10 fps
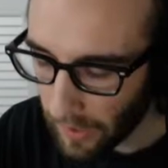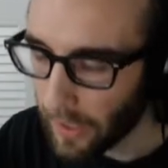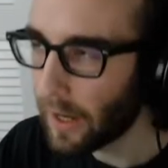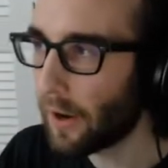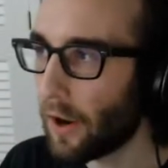
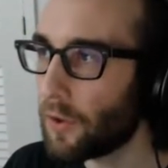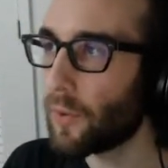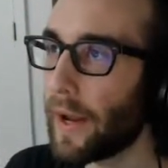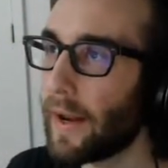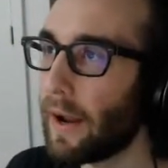And on the
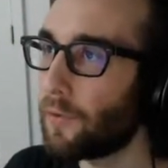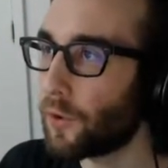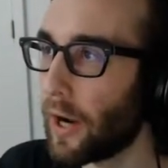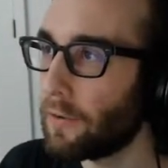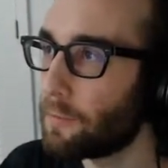right, I've
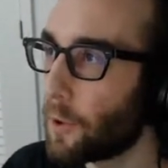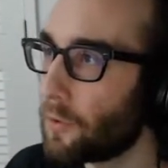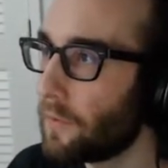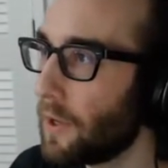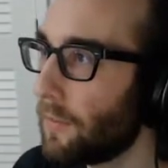graphed
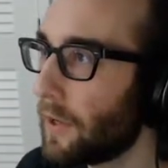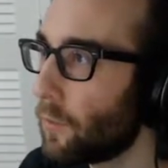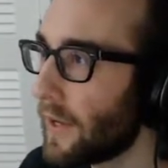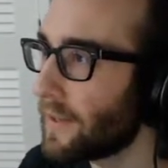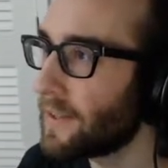both of them, and
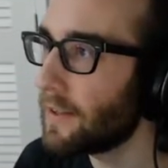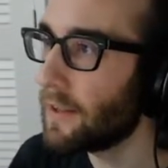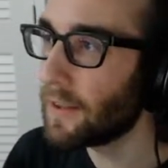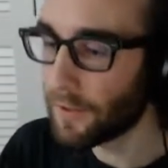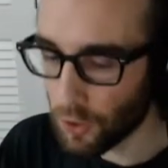we can see
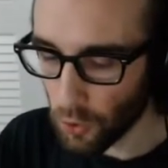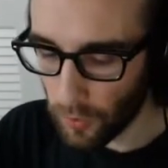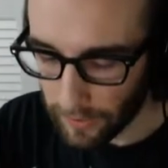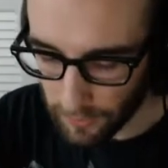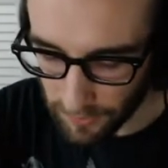that they do
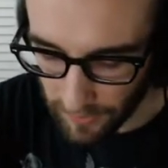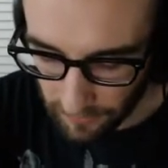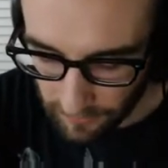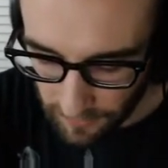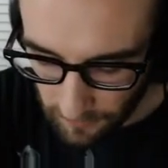intersect